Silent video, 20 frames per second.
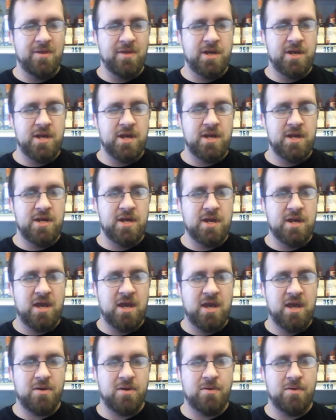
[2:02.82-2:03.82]
need to
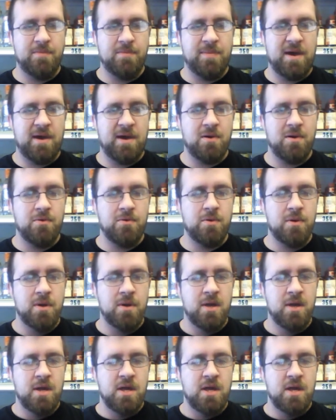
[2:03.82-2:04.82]
care about
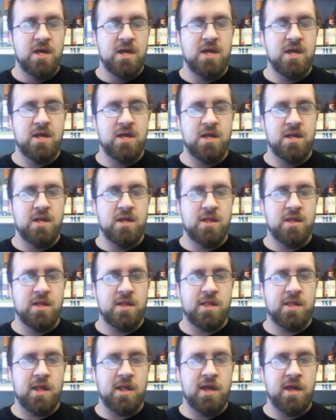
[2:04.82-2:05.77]
is